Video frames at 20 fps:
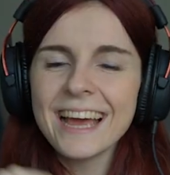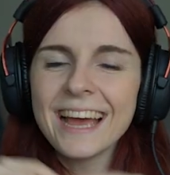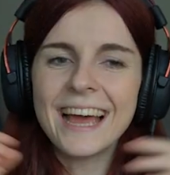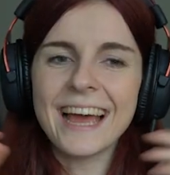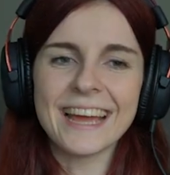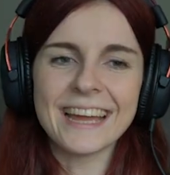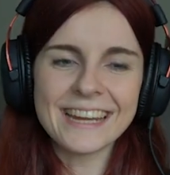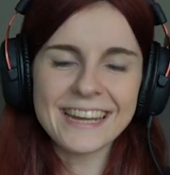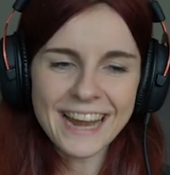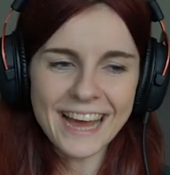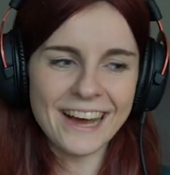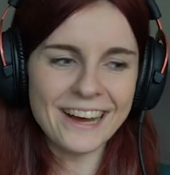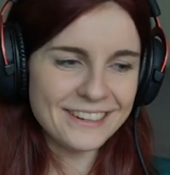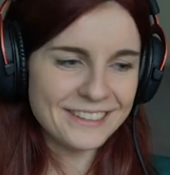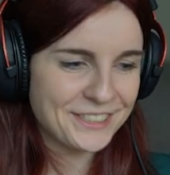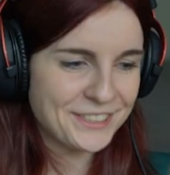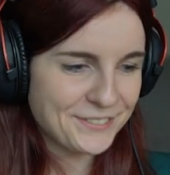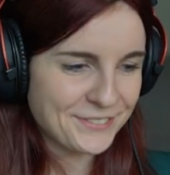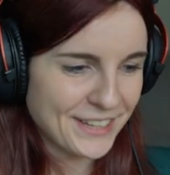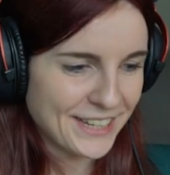And now
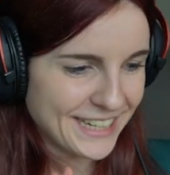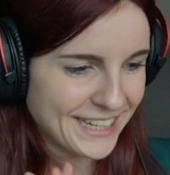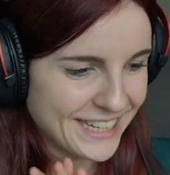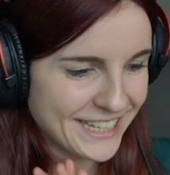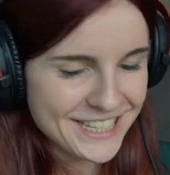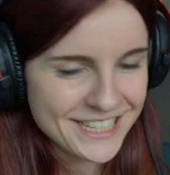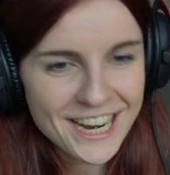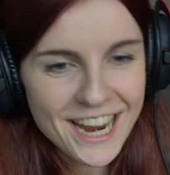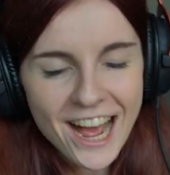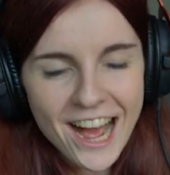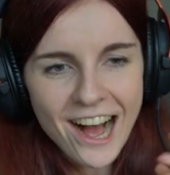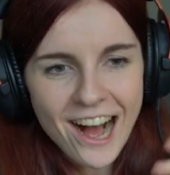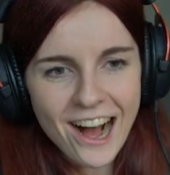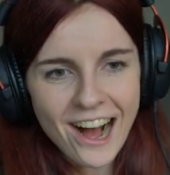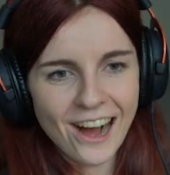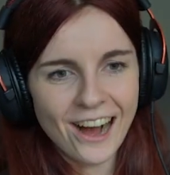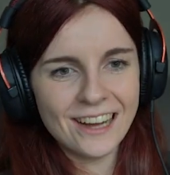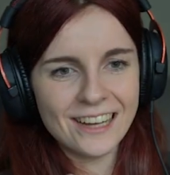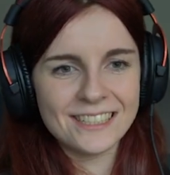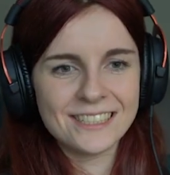it's finished.
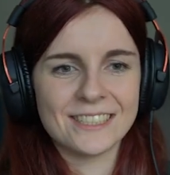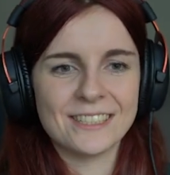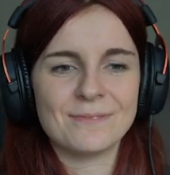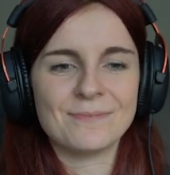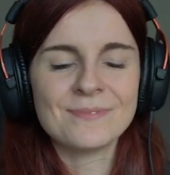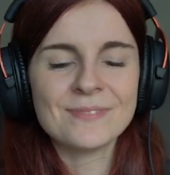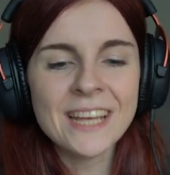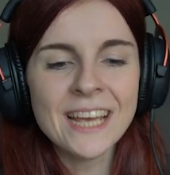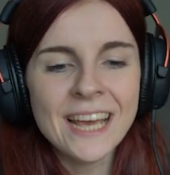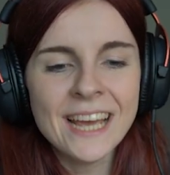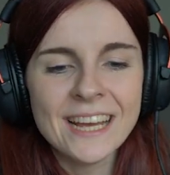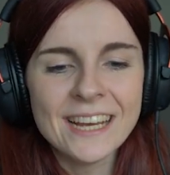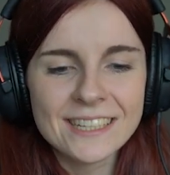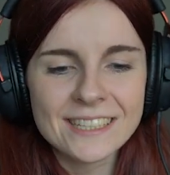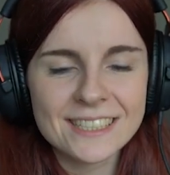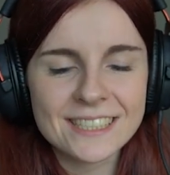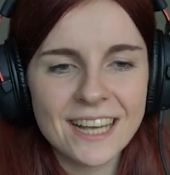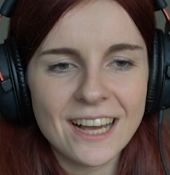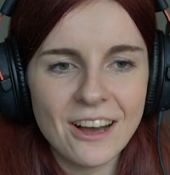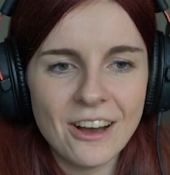Awesome.
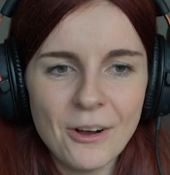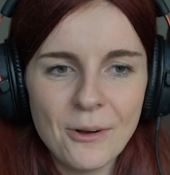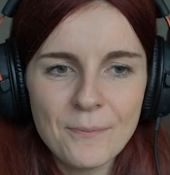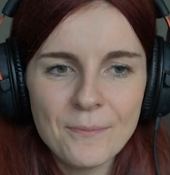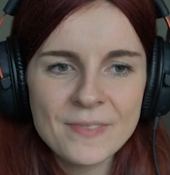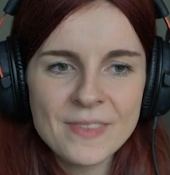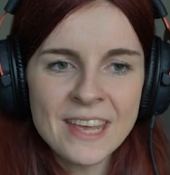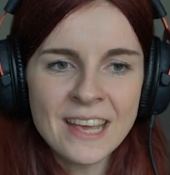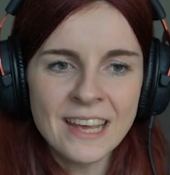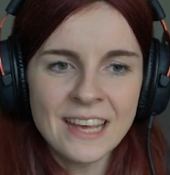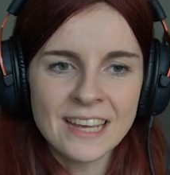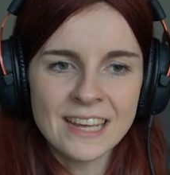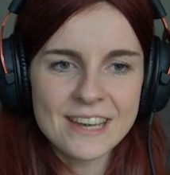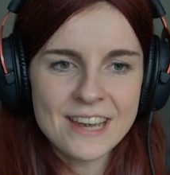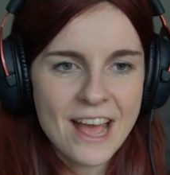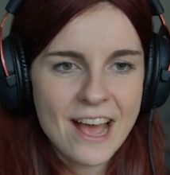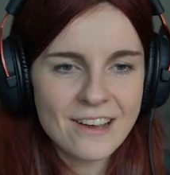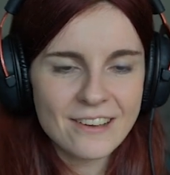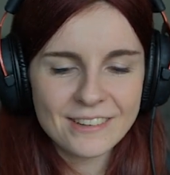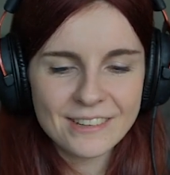So
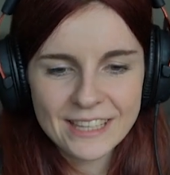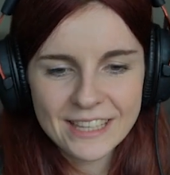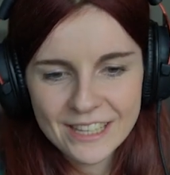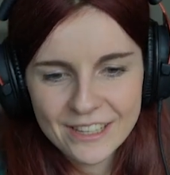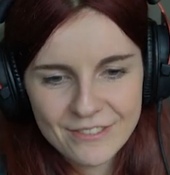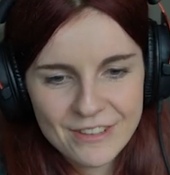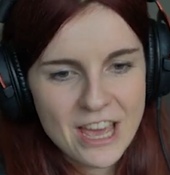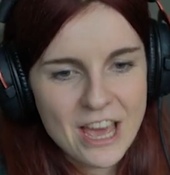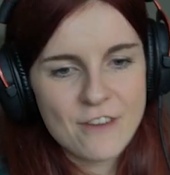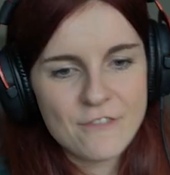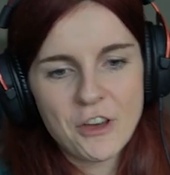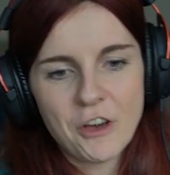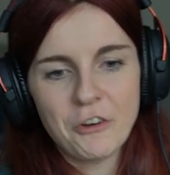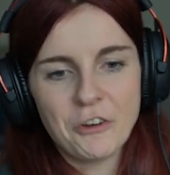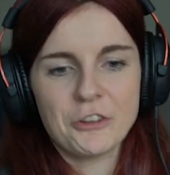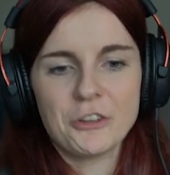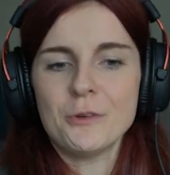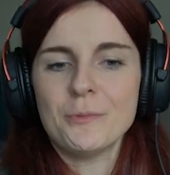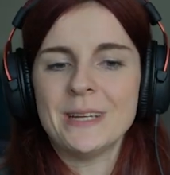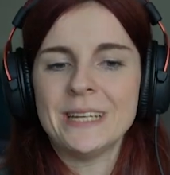now here we have
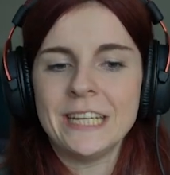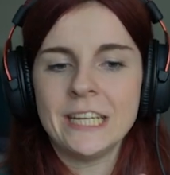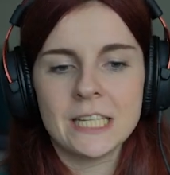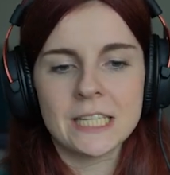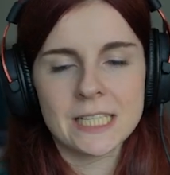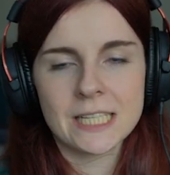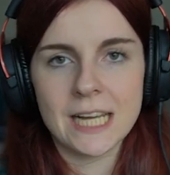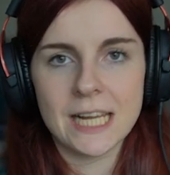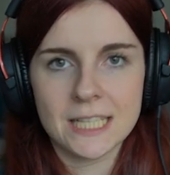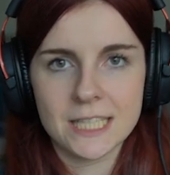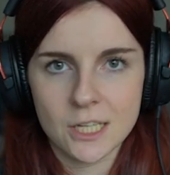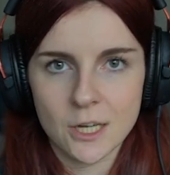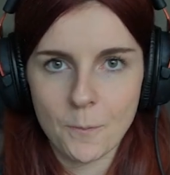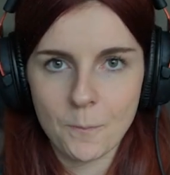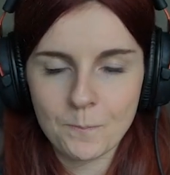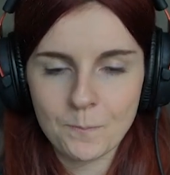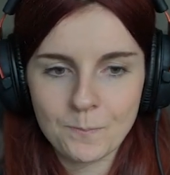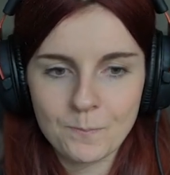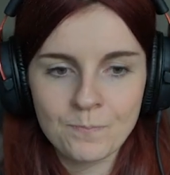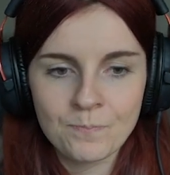our Kubernetes cluster.
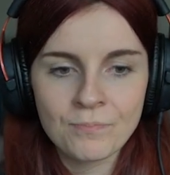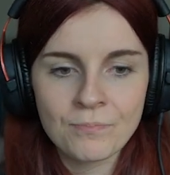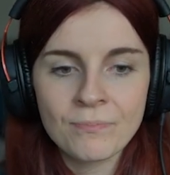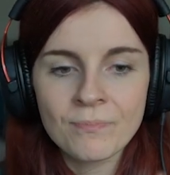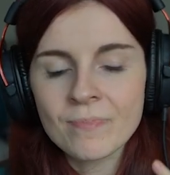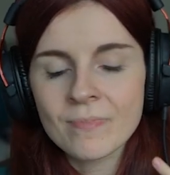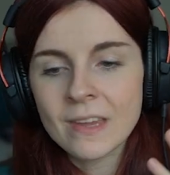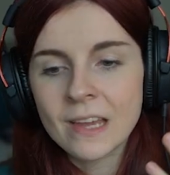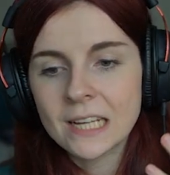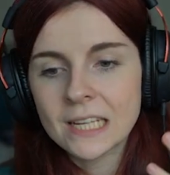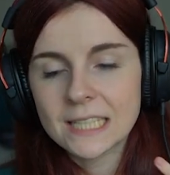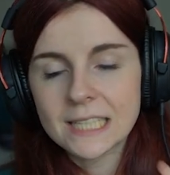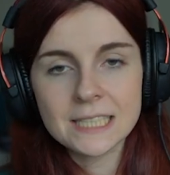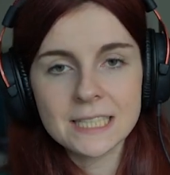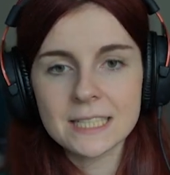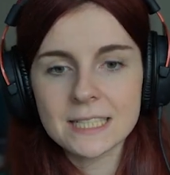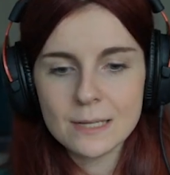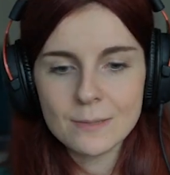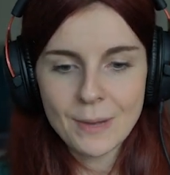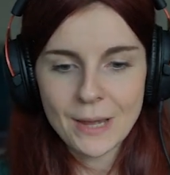This
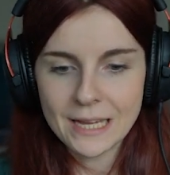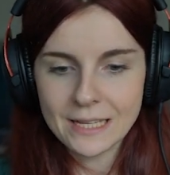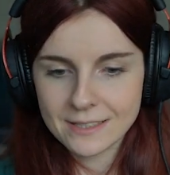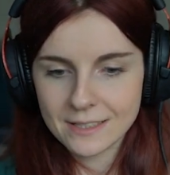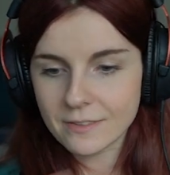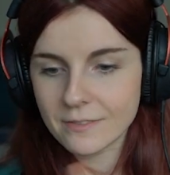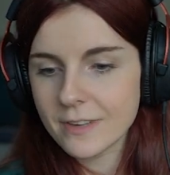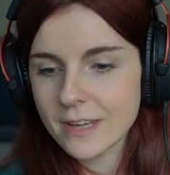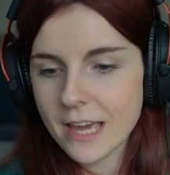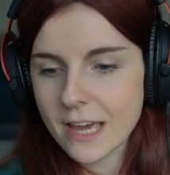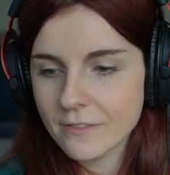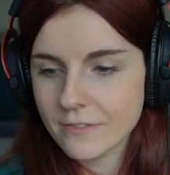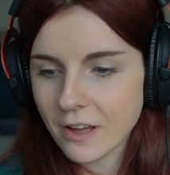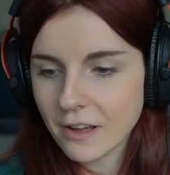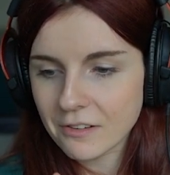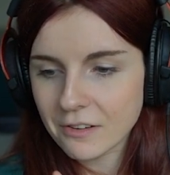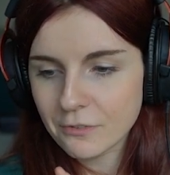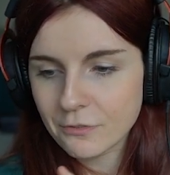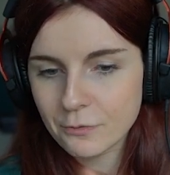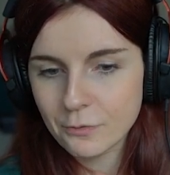is amazing. We have
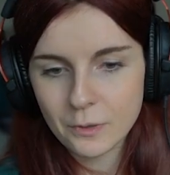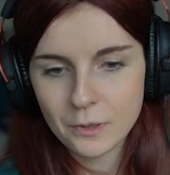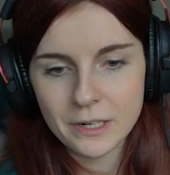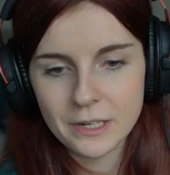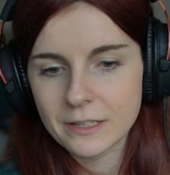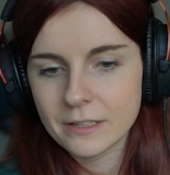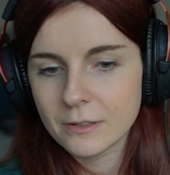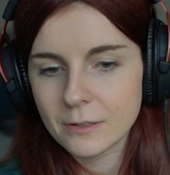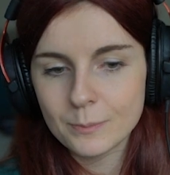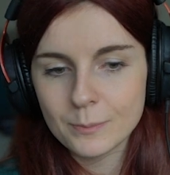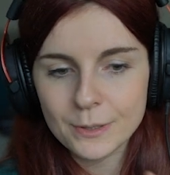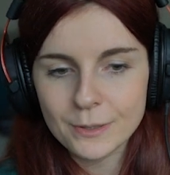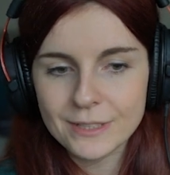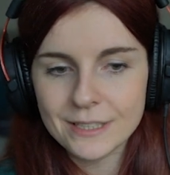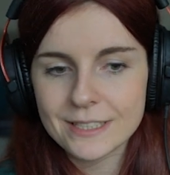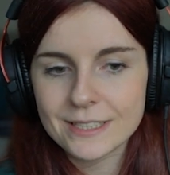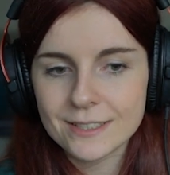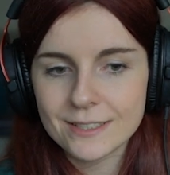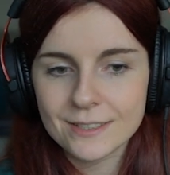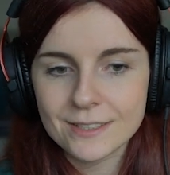our 4 compute
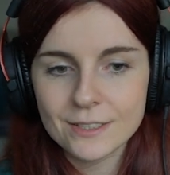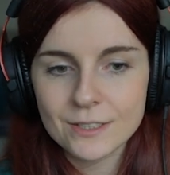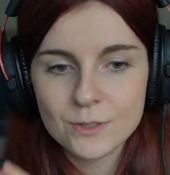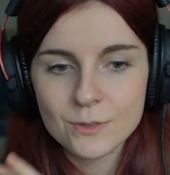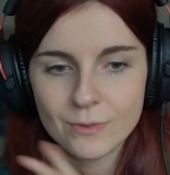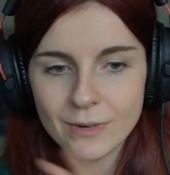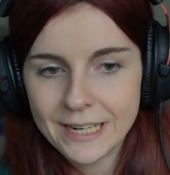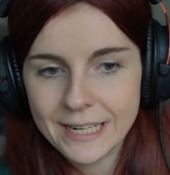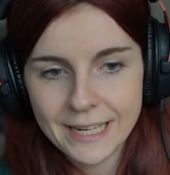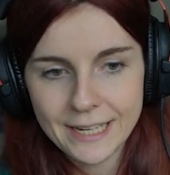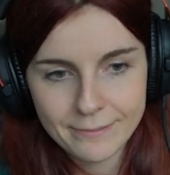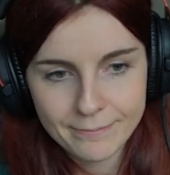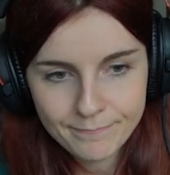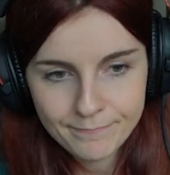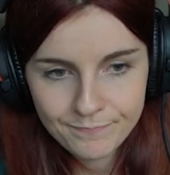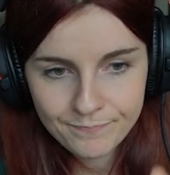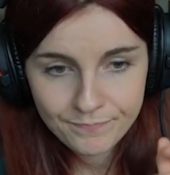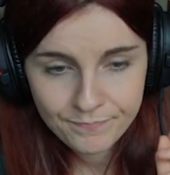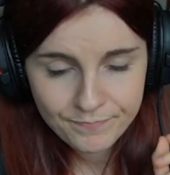instances running